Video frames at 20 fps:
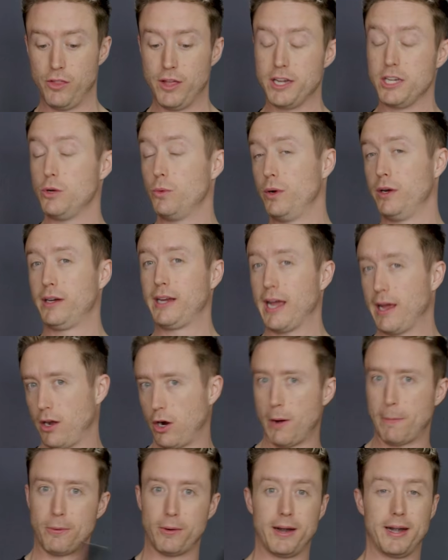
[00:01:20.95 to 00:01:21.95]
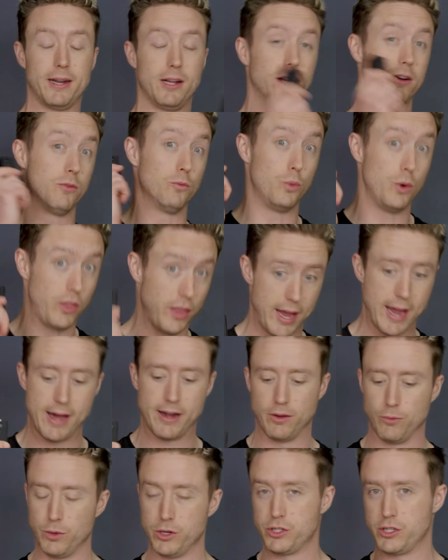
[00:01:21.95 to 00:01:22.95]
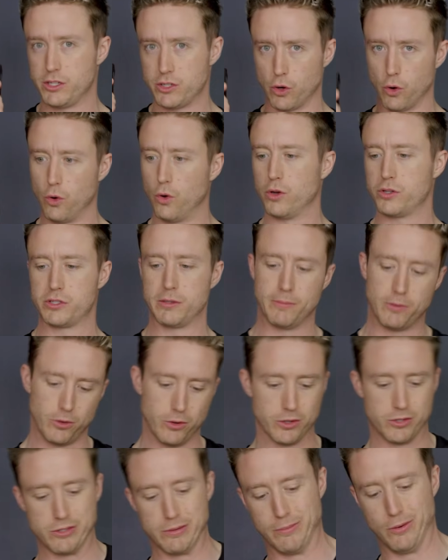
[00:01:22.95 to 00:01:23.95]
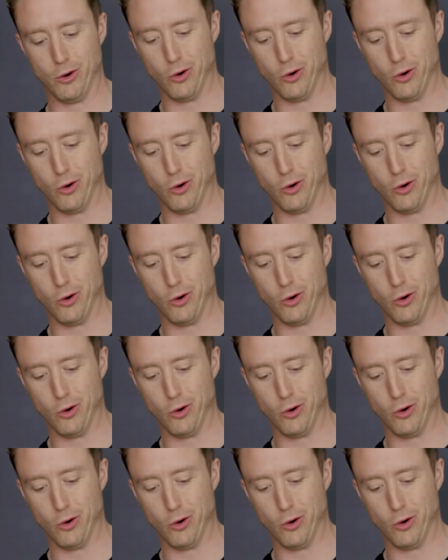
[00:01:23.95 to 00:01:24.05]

than you would get operating it without it, which is awesome, awesome,